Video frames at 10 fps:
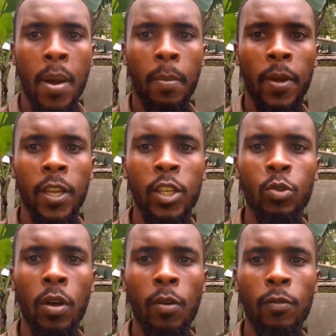Pumpkin
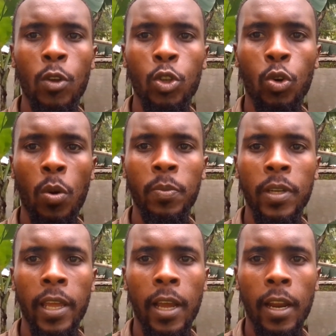is one of those
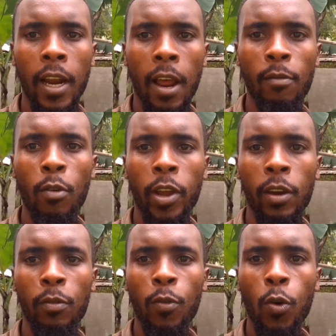crops I can
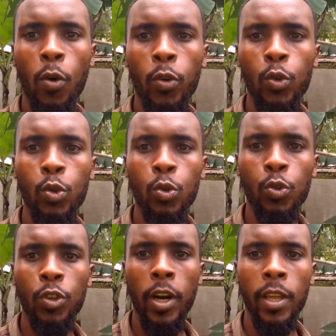advocate for you
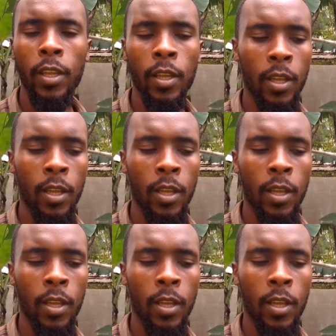to try.